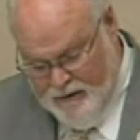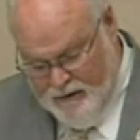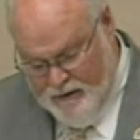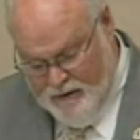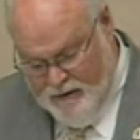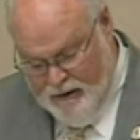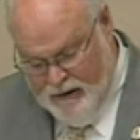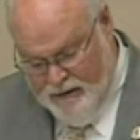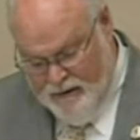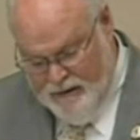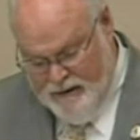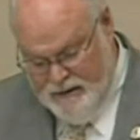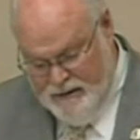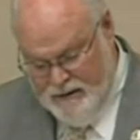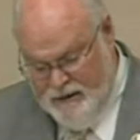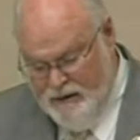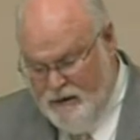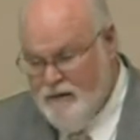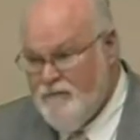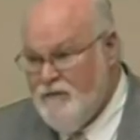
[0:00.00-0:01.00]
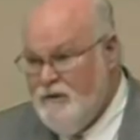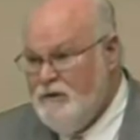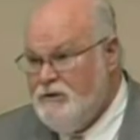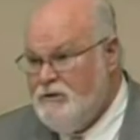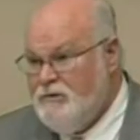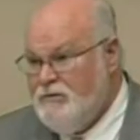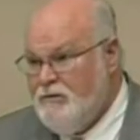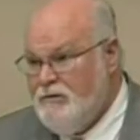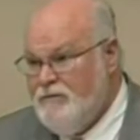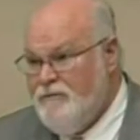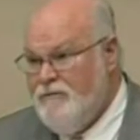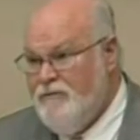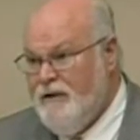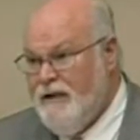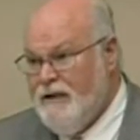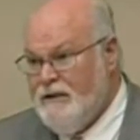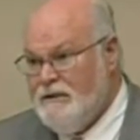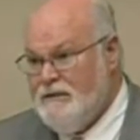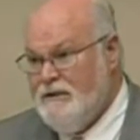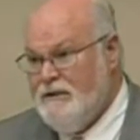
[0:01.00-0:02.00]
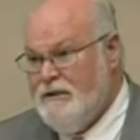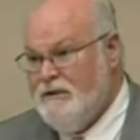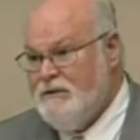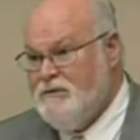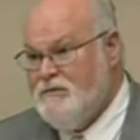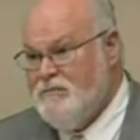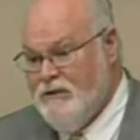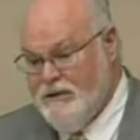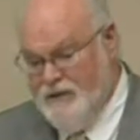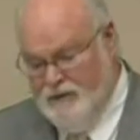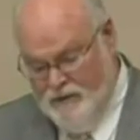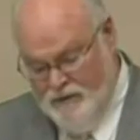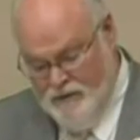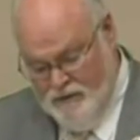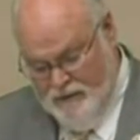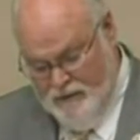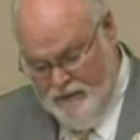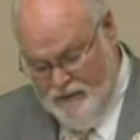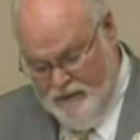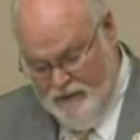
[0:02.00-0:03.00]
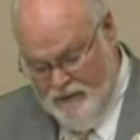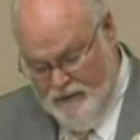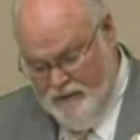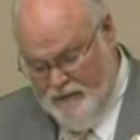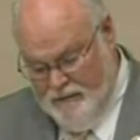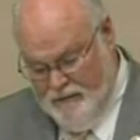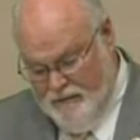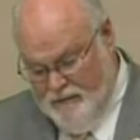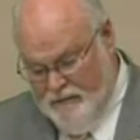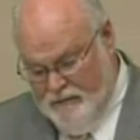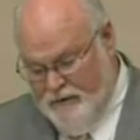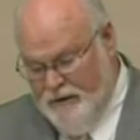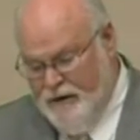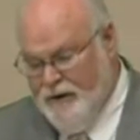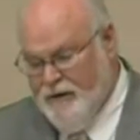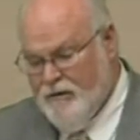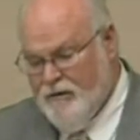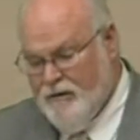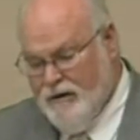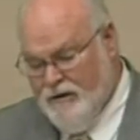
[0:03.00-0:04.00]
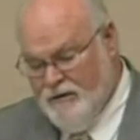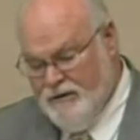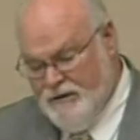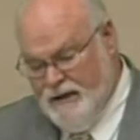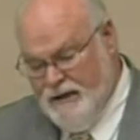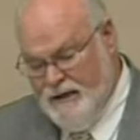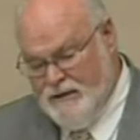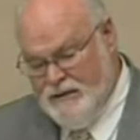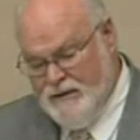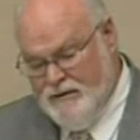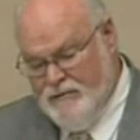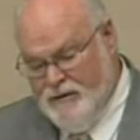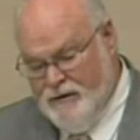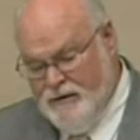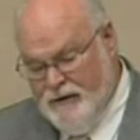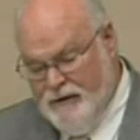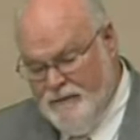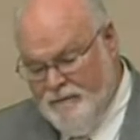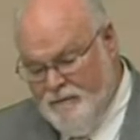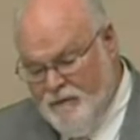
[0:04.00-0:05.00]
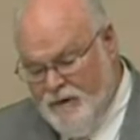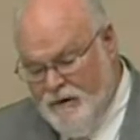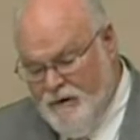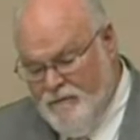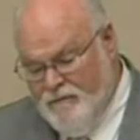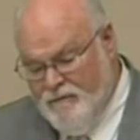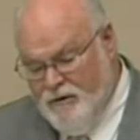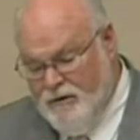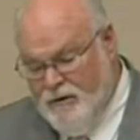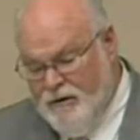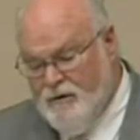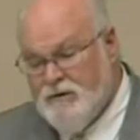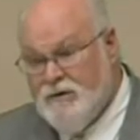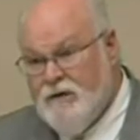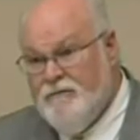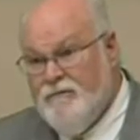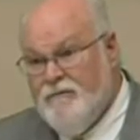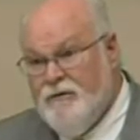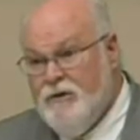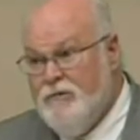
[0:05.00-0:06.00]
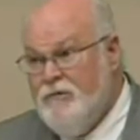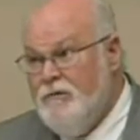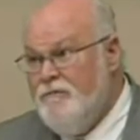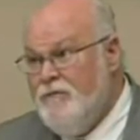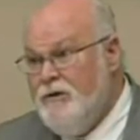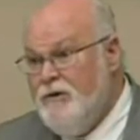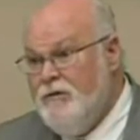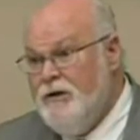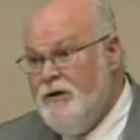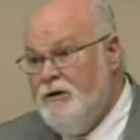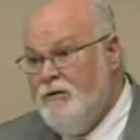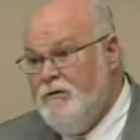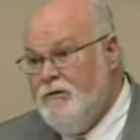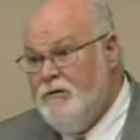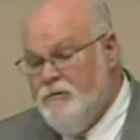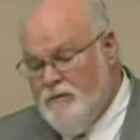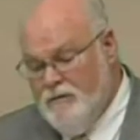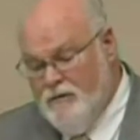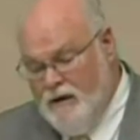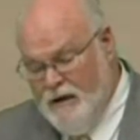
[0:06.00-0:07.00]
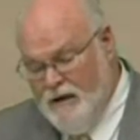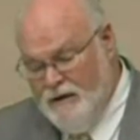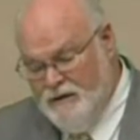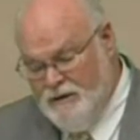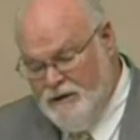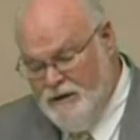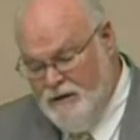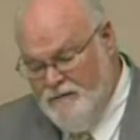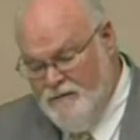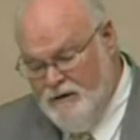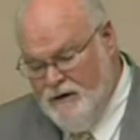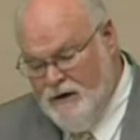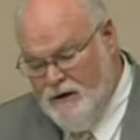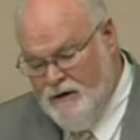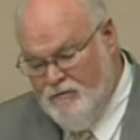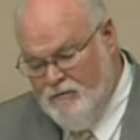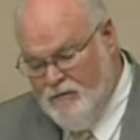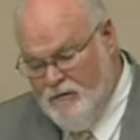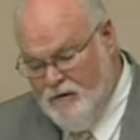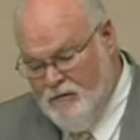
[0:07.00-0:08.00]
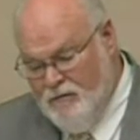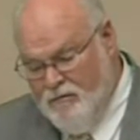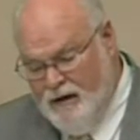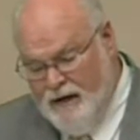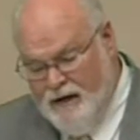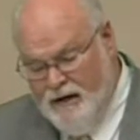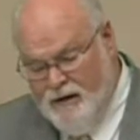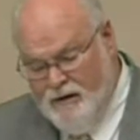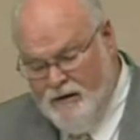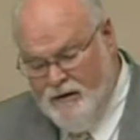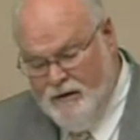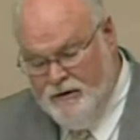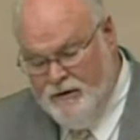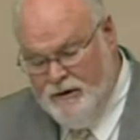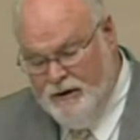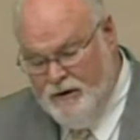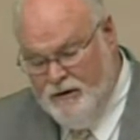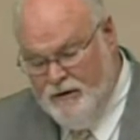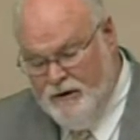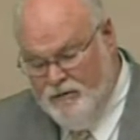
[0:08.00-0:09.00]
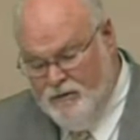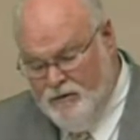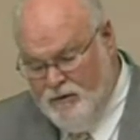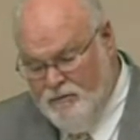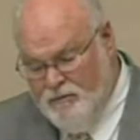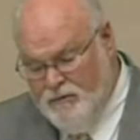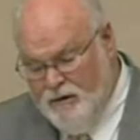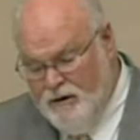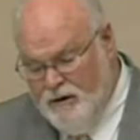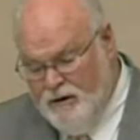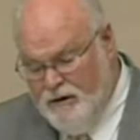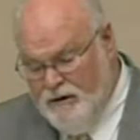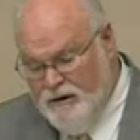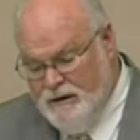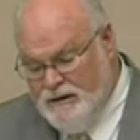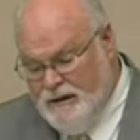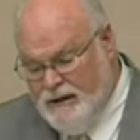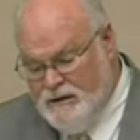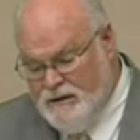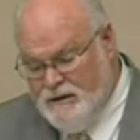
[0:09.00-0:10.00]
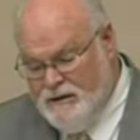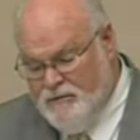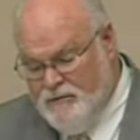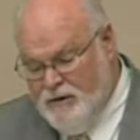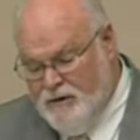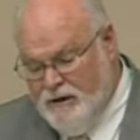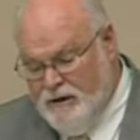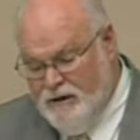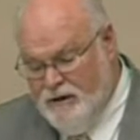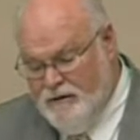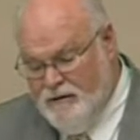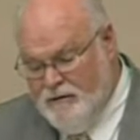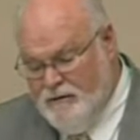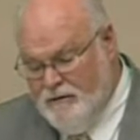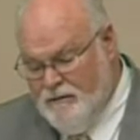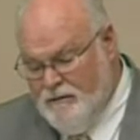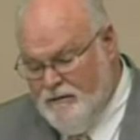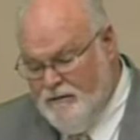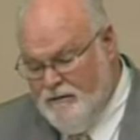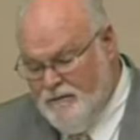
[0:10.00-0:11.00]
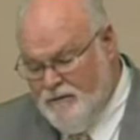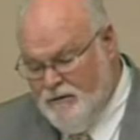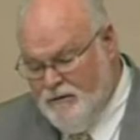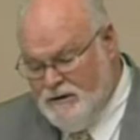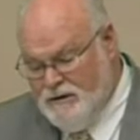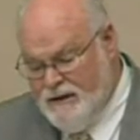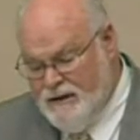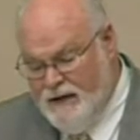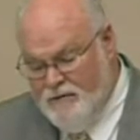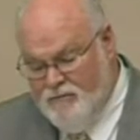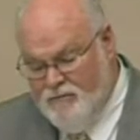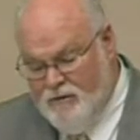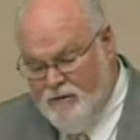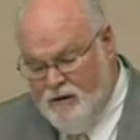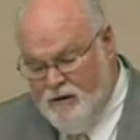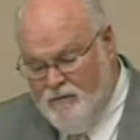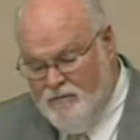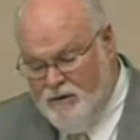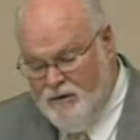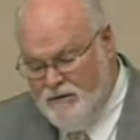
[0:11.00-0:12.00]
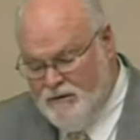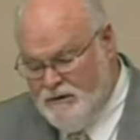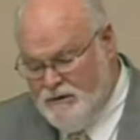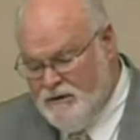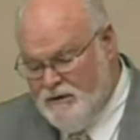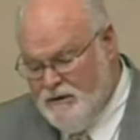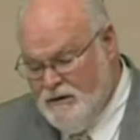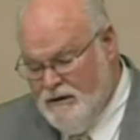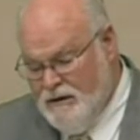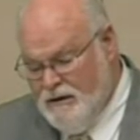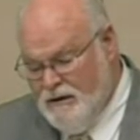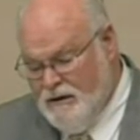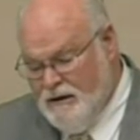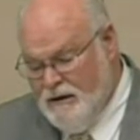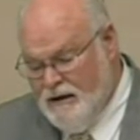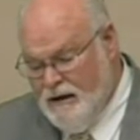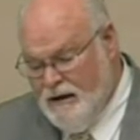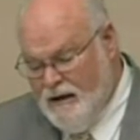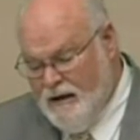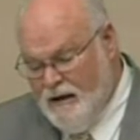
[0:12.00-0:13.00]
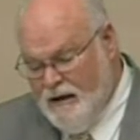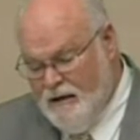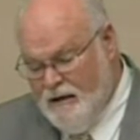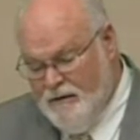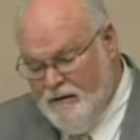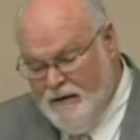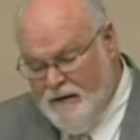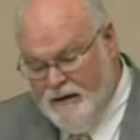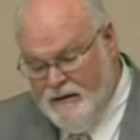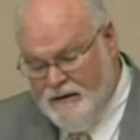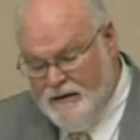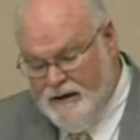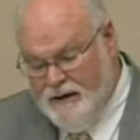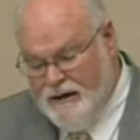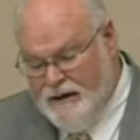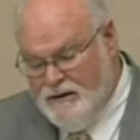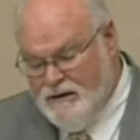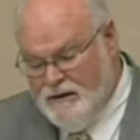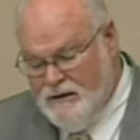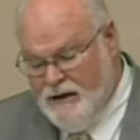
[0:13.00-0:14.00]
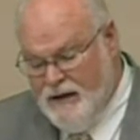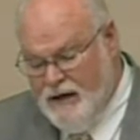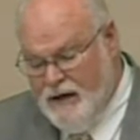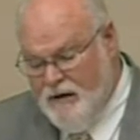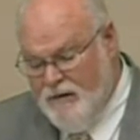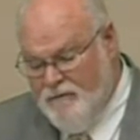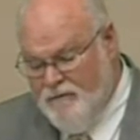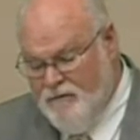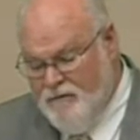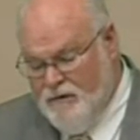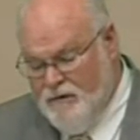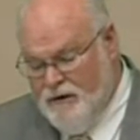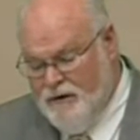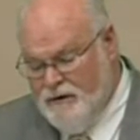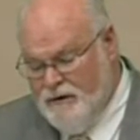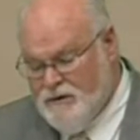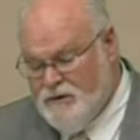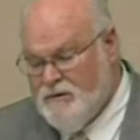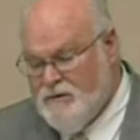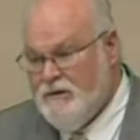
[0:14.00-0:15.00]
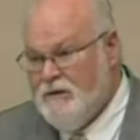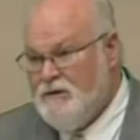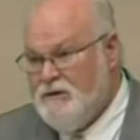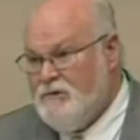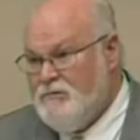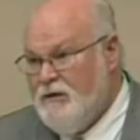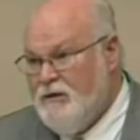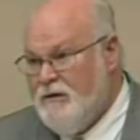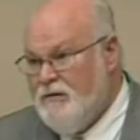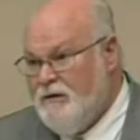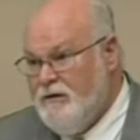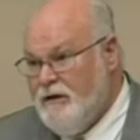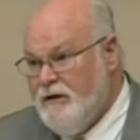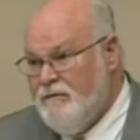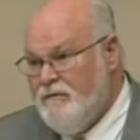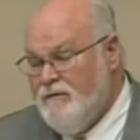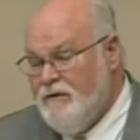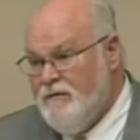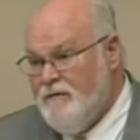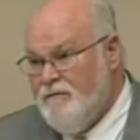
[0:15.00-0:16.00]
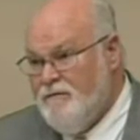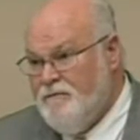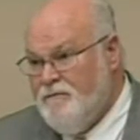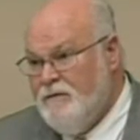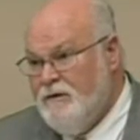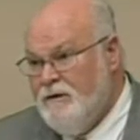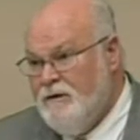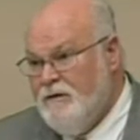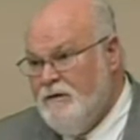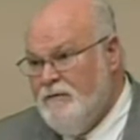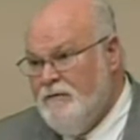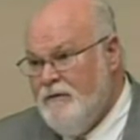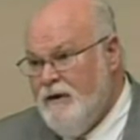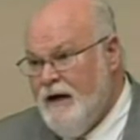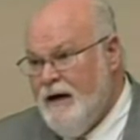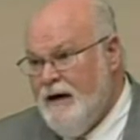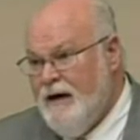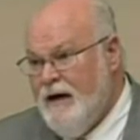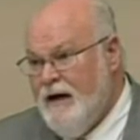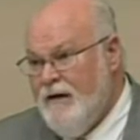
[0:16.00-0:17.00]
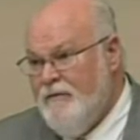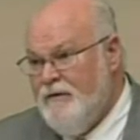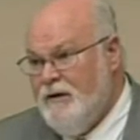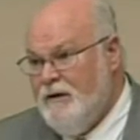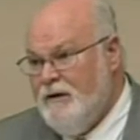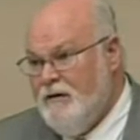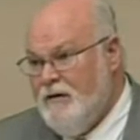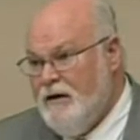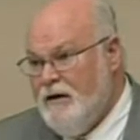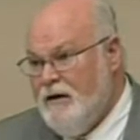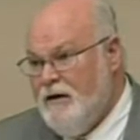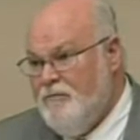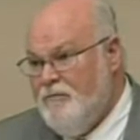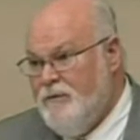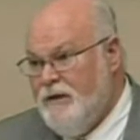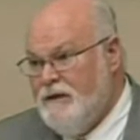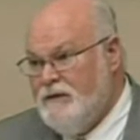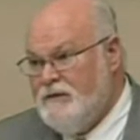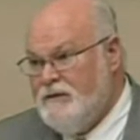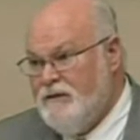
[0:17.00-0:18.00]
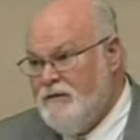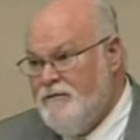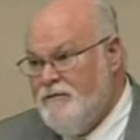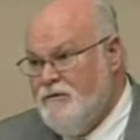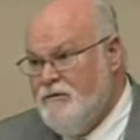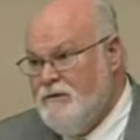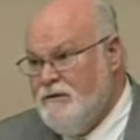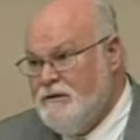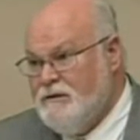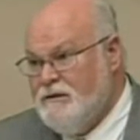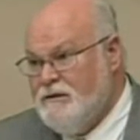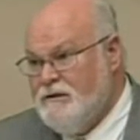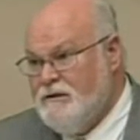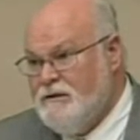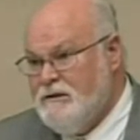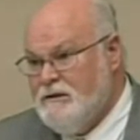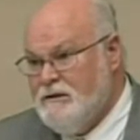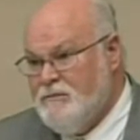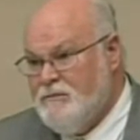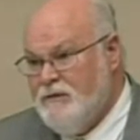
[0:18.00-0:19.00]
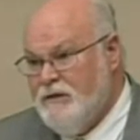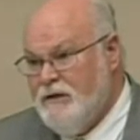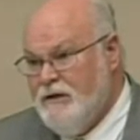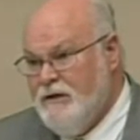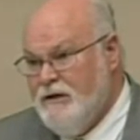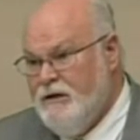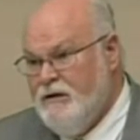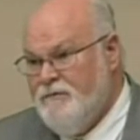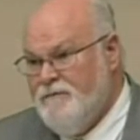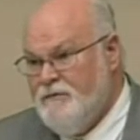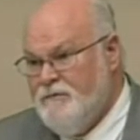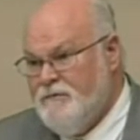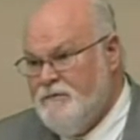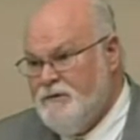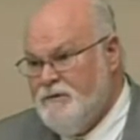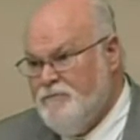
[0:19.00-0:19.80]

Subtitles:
on these individual effects as we hear your testimony. For those of you viewing you on TV or right here in the hearing room, your testimony firsthand will almost a dozen Californians who are struggling from not having basic food assistance. We're going to hear from some